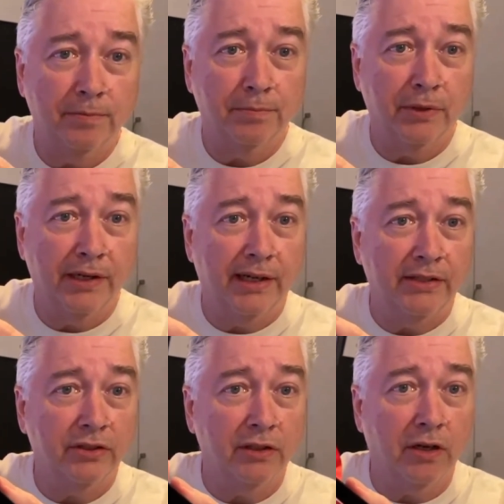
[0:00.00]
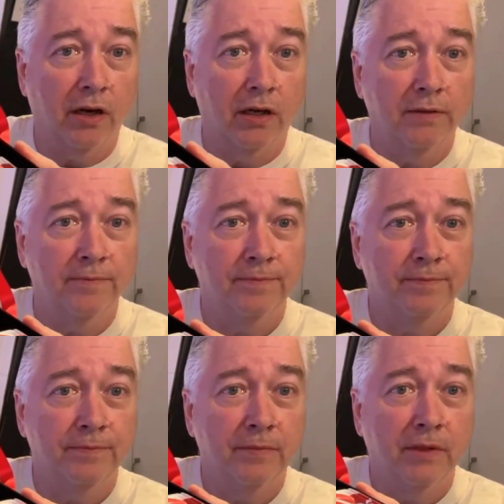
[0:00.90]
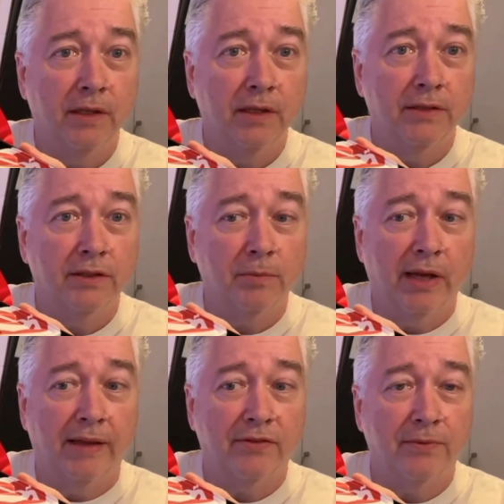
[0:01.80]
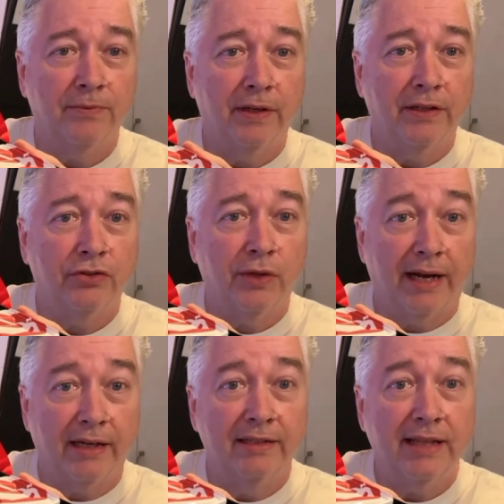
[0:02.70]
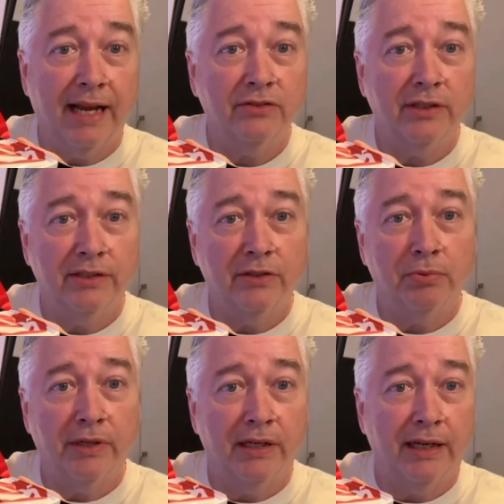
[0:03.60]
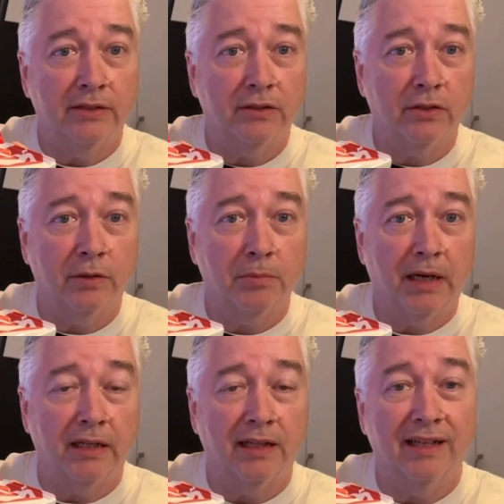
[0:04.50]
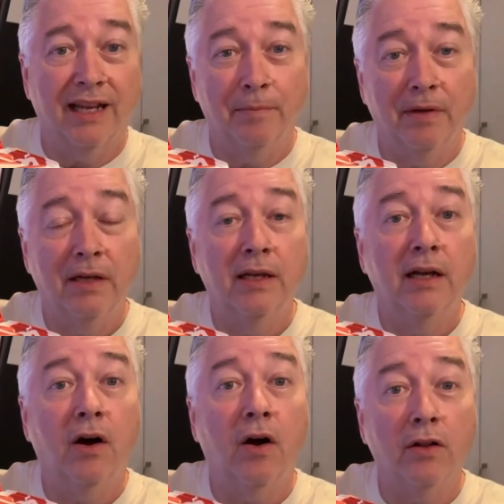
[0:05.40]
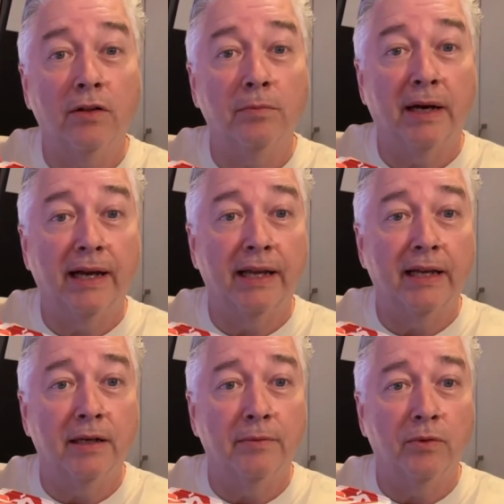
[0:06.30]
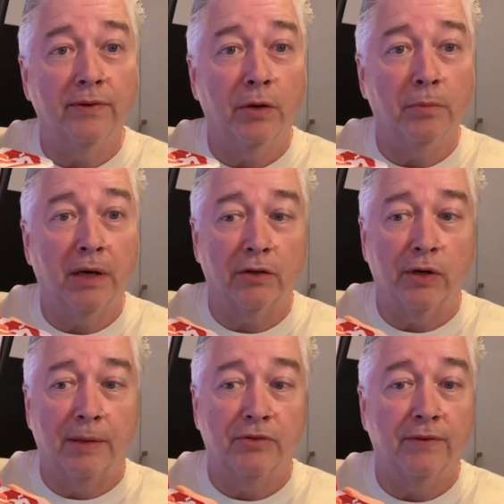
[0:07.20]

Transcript: pretty nice little car. Something we'll have some fun to track, and it actually is a pretty nice looking model. And then all of my Revell monograms